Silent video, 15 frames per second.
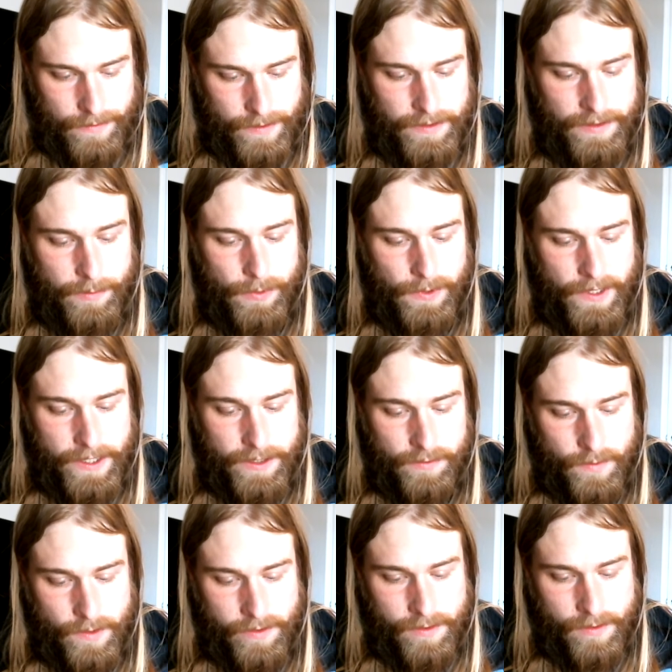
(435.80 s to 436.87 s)
This
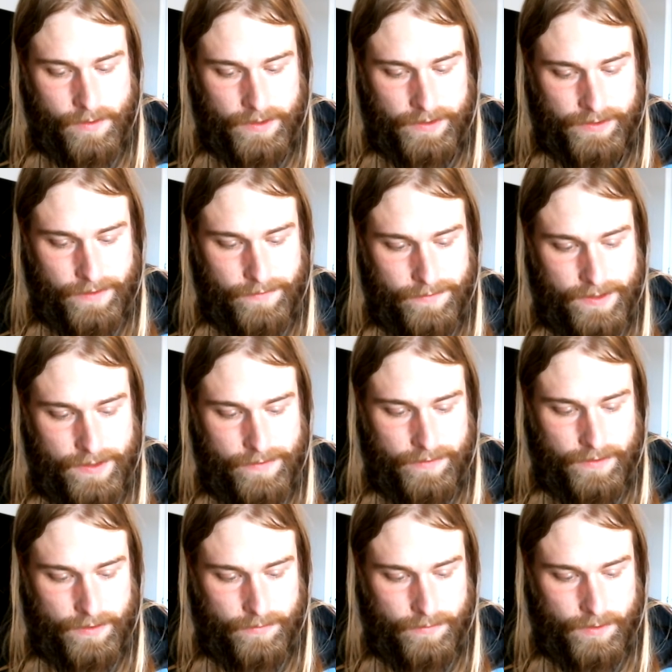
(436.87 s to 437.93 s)
applies whether you are a 17th
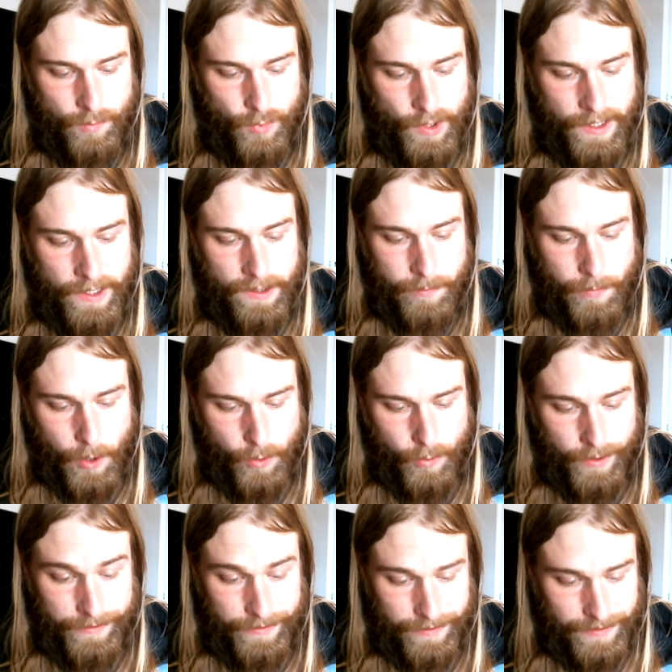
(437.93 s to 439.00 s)
century blind
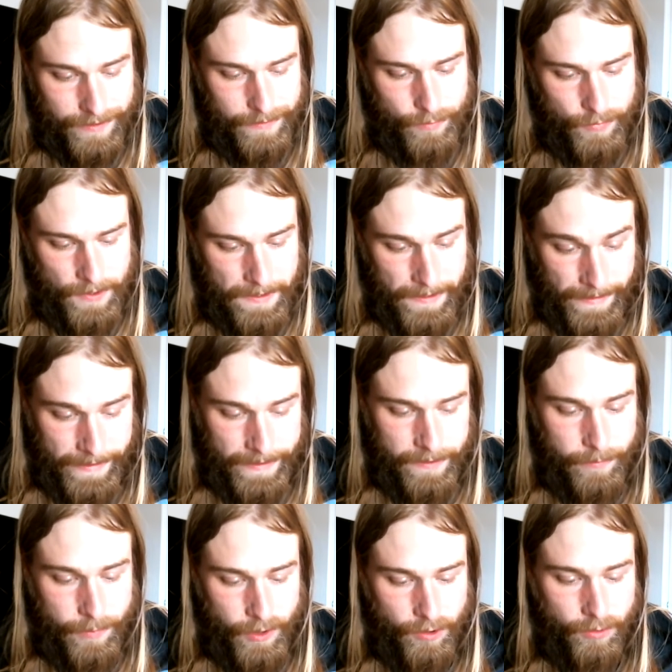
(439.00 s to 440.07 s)
poet, a